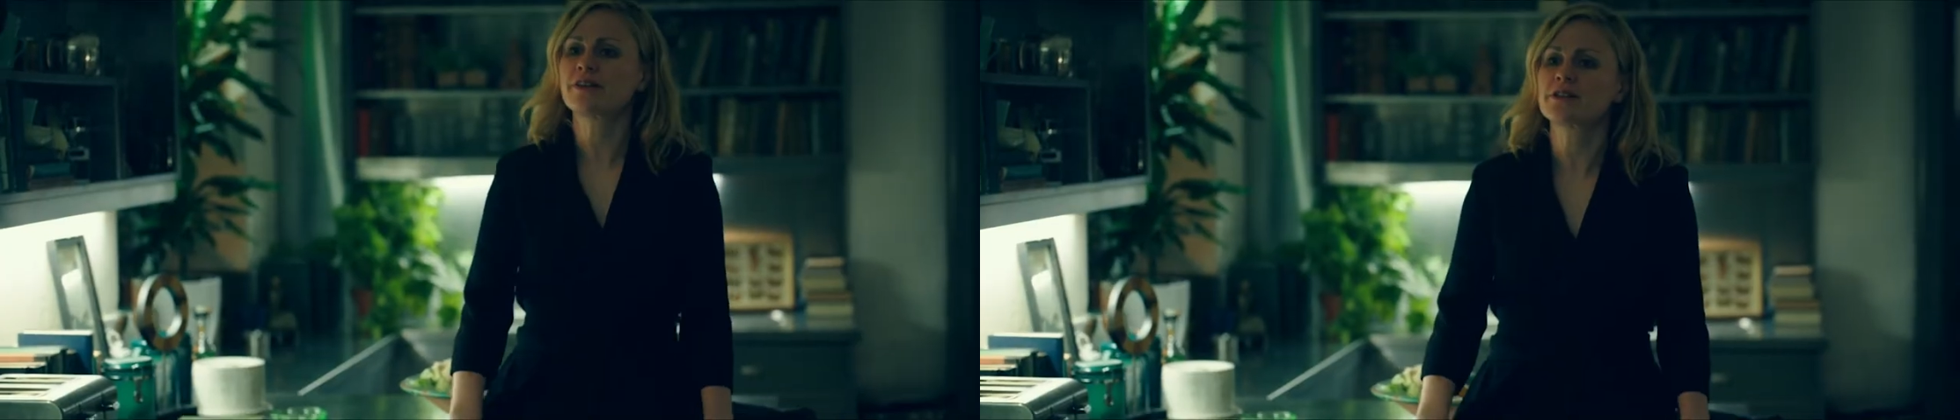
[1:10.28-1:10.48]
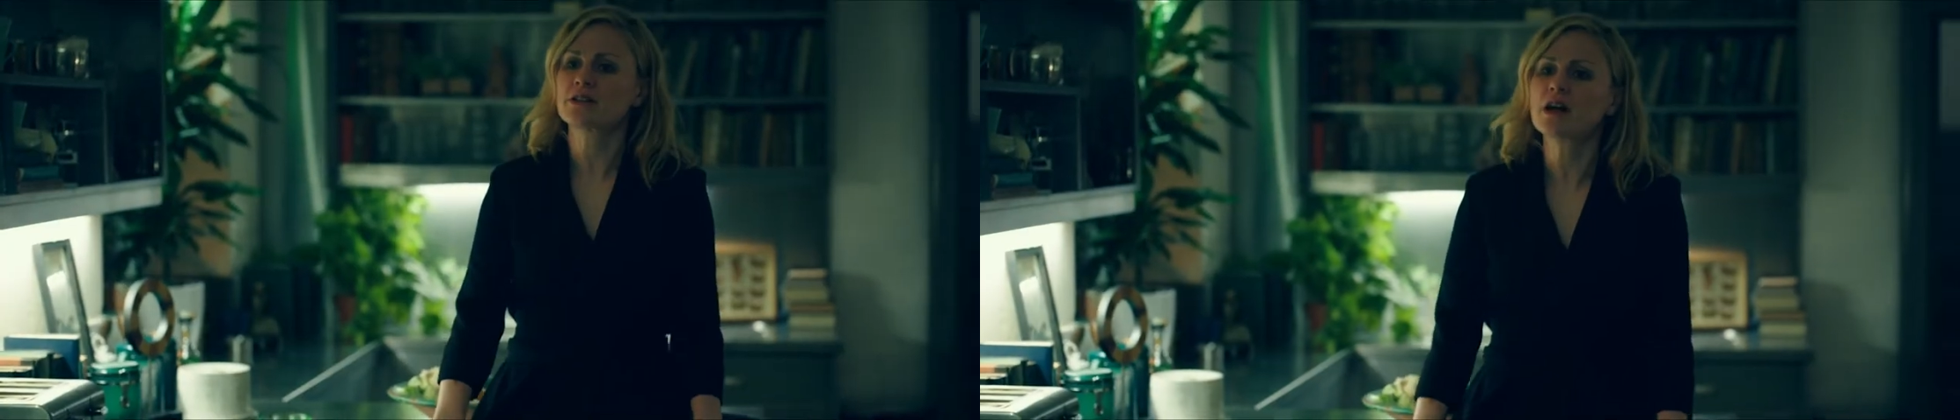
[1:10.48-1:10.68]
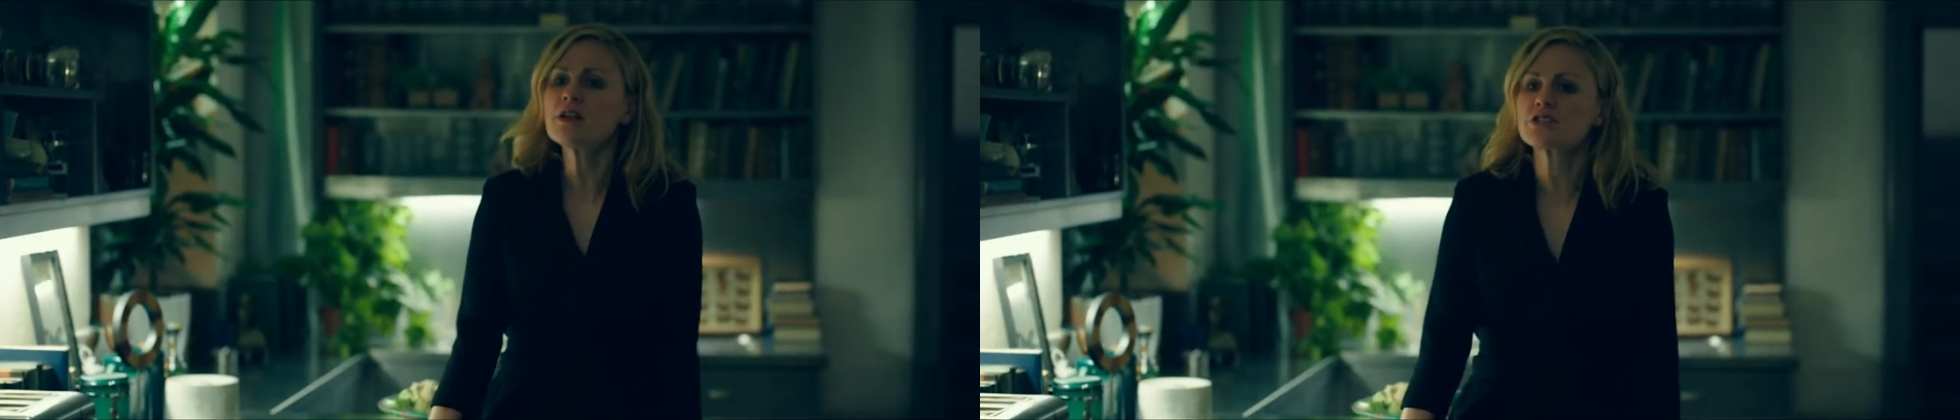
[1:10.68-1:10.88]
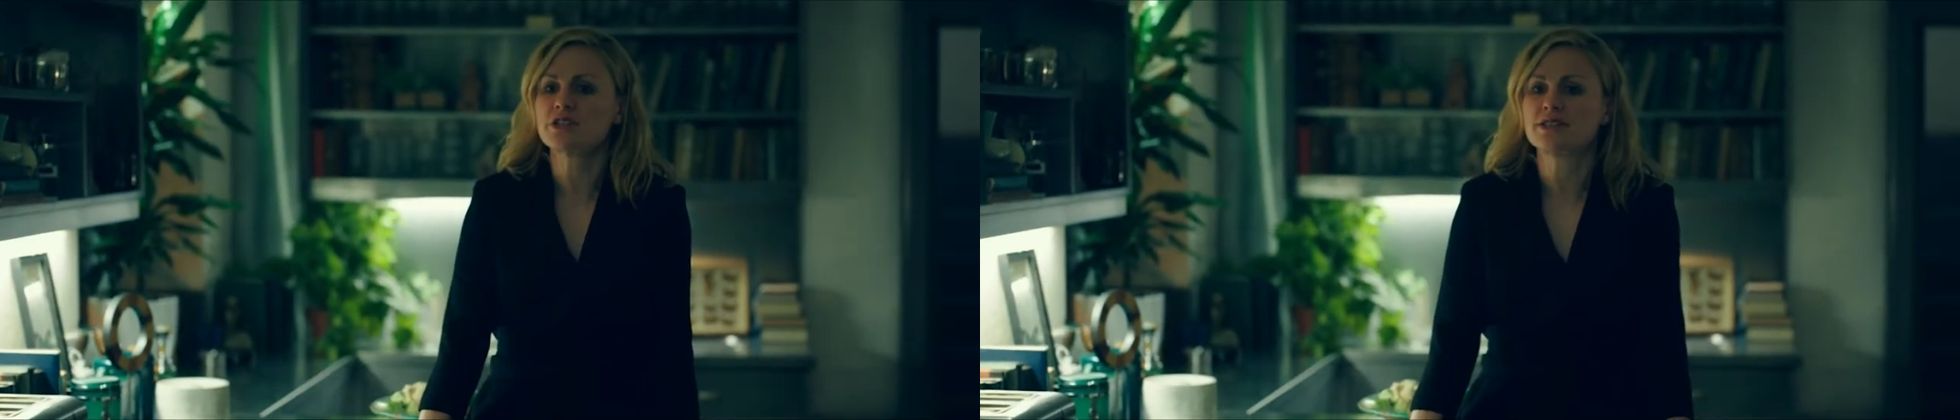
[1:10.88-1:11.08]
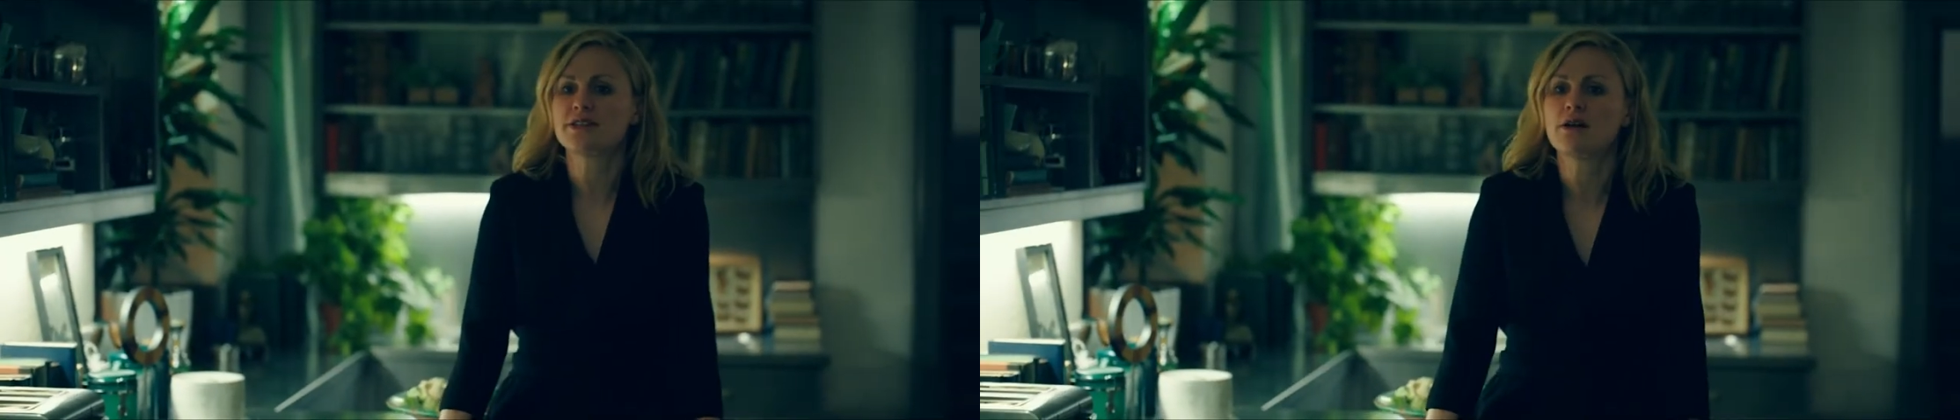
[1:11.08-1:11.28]
dealer has a
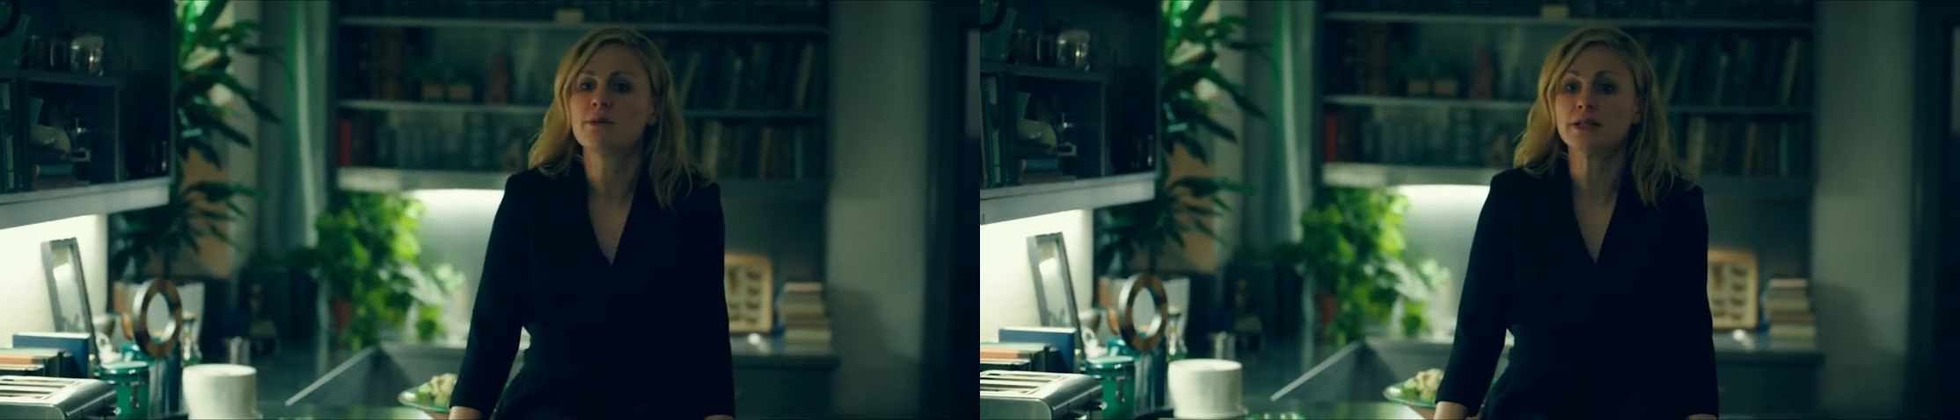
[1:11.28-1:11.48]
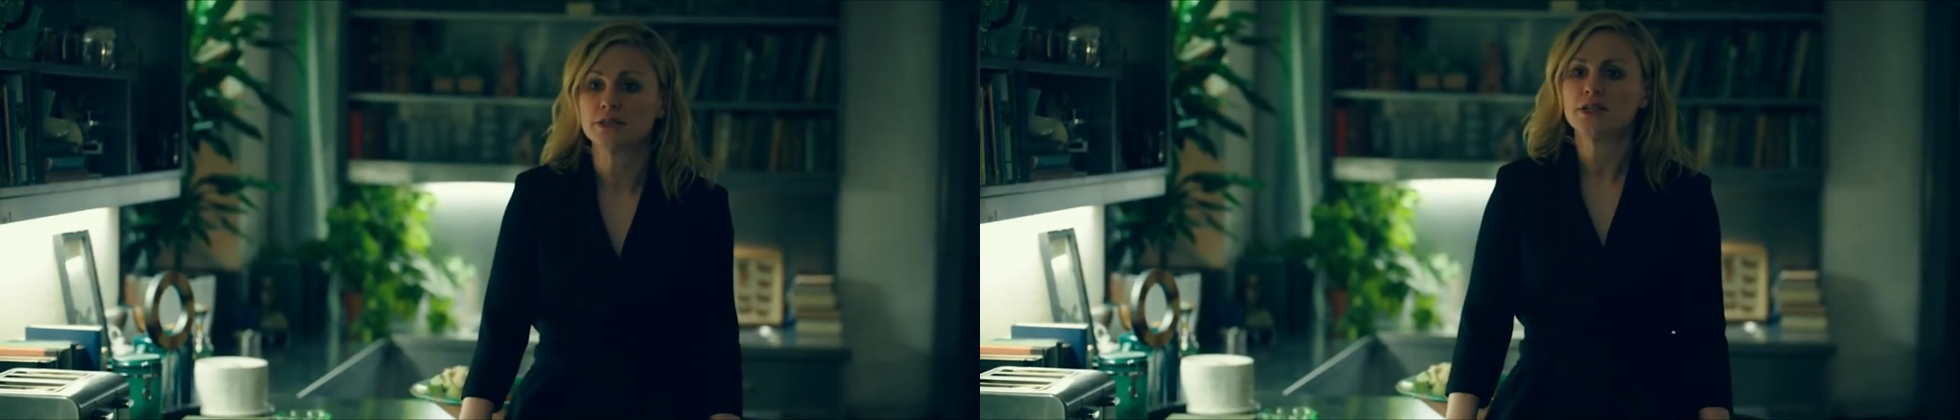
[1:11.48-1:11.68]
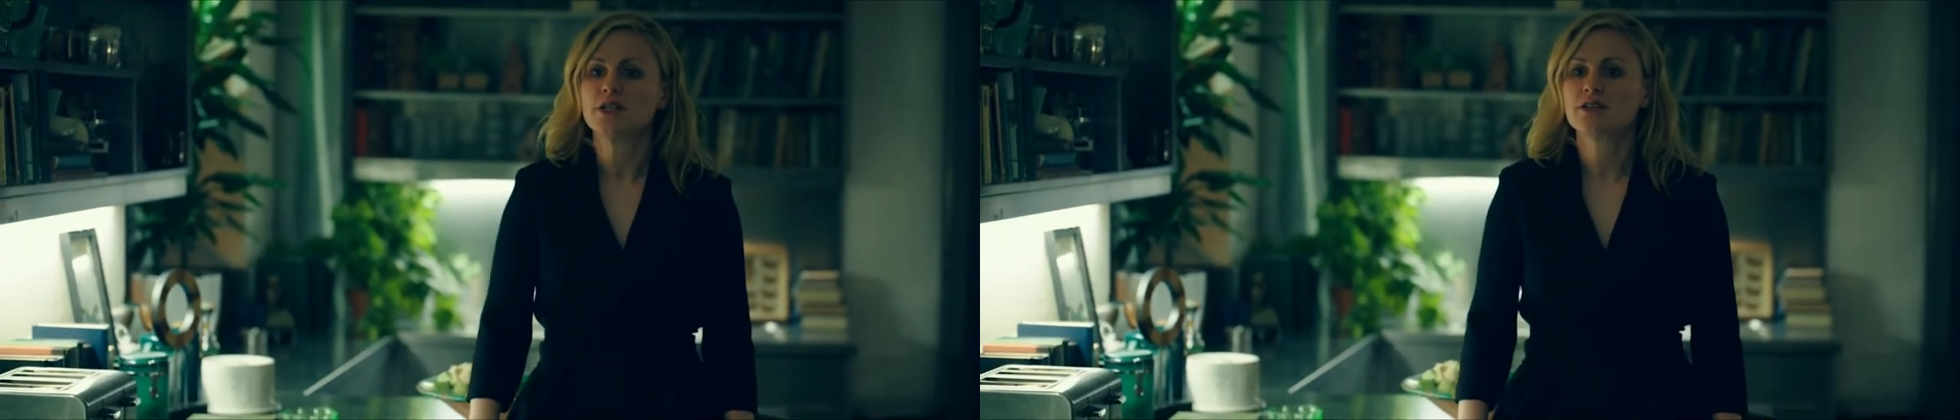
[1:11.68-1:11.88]
conscience now. Well,